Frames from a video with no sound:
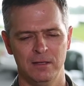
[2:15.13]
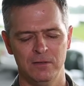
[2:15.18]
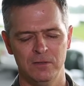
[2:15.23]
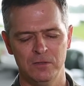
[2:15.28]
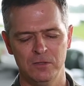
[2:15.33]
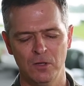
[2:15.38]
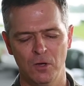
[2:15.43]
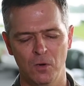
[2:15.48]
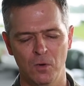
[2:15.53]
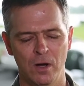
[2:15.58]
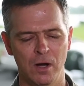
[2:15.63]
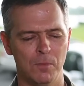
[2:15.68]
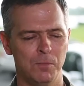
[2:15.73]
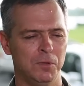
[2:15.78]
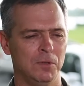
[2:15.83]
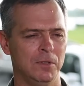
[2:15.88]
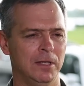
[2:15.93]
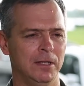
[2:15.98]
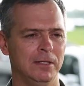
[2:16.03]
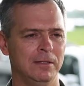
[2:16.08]
No
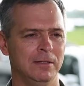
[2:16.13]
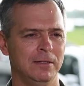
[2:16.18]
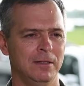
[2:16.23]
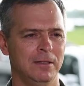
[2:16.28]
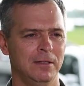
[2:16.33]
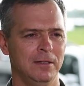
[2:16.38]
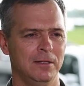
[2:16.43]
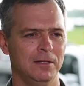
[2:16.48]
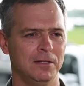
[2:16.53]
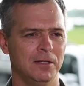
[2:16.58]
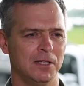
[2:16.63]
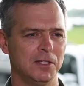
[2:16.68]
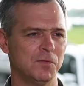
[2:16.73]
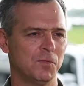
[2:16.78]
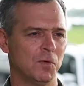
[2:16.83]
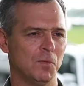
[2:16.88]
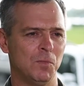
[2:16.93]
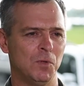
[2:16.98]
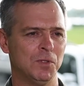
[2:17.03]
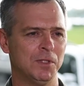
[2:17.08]
airplane does
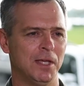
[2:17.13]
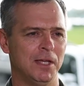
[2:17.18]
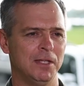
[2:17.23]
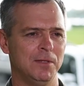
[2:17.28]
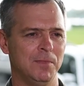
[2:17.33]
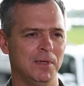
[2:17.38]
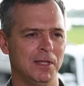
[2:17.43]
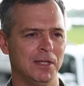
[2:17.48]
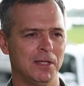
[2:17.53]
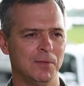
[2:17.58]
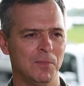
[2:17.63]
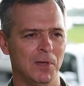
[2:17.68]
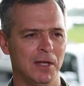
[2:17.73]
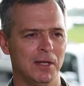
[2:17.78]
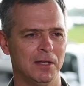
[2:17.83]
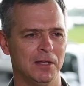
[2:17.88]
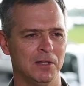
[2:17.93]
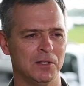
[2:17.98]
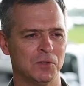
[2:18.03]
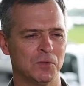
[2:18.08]
for multi-domain
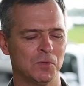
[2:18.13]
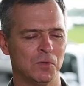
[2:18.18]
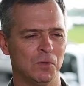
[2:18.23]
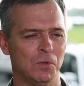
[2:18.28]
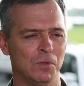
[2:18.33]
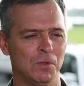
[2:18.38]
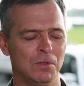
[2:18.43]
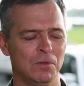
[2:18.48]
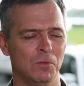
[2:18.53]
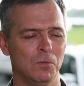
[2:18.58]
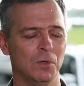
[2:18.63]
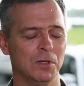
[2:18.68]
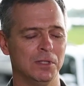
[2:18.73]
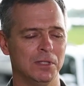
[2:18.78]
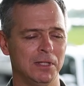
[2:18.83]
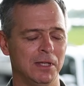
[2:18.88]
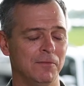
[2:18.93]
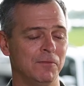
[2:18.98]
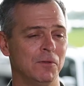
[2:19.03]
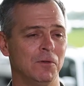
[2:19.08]
command and control what
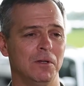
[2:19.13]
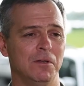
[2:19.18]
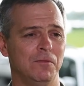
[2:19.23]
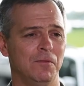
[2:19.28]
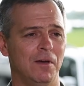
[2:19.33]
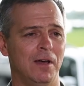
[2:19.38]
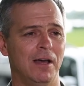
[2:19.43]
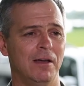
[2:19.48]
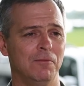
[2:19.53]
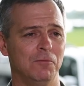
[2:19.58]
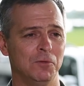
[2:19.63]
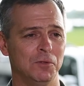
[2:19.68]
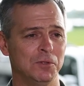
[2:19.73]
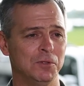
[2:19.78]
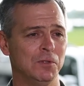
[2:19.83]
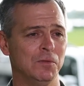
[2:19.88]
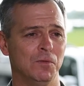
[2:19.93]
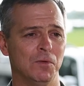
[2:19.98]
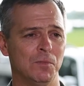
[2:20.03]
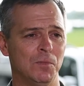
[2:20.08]
the F-35 will
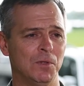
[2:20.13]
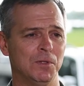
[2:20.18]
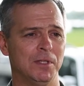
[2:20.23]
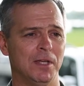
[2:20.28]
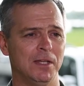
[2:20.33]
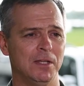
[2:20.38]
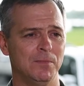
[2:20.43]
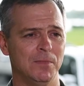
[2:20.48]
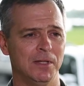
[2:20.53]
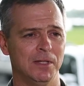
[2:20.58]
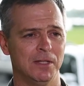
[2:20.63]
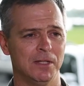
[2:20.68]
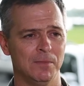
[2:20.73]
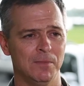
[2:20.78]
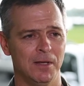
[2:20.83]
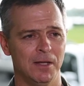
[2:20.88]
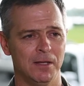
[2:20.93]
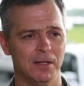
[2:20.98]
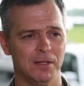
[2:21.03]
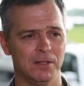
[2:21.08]
do for multi-domain
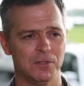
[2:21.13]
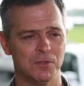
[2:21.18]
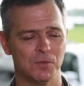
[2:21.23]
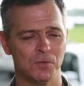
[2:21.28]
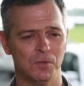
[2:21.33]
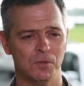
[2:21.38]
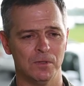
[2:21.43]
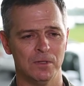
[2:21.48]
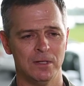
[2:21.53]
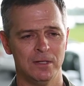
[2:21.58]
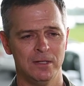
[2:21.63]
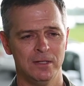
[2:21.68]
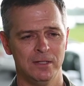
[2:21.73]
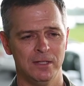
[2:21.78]
command and control.